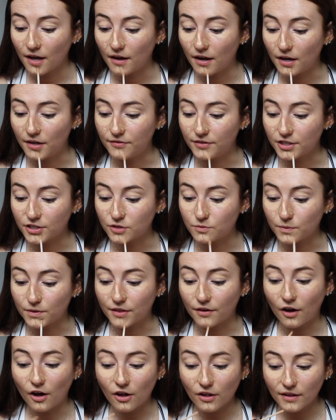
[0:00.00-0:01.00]
I finished
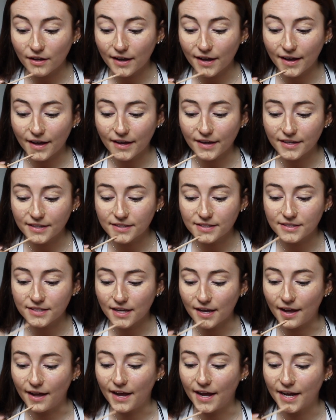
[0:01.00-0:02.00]
with all
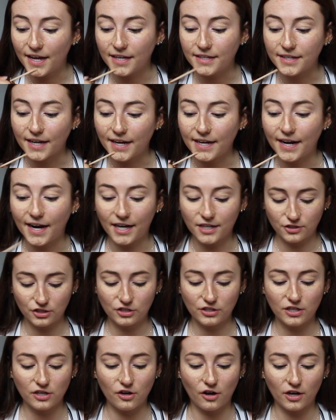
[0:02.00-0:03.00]
A's, and I
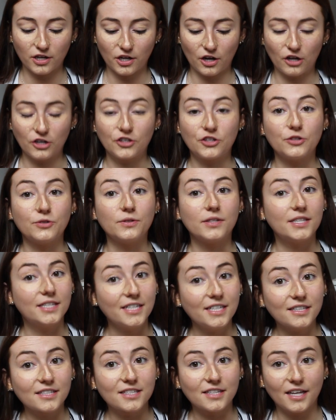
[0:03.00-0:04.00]
actually got onto
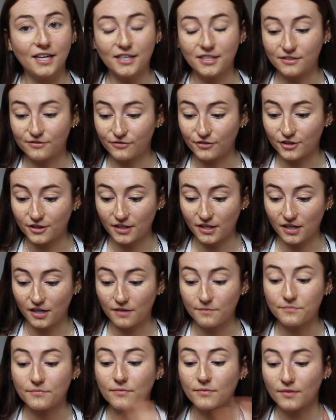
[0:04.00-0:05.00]
Dean's List for
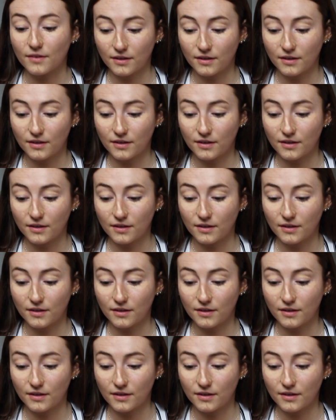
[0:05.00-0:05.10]
the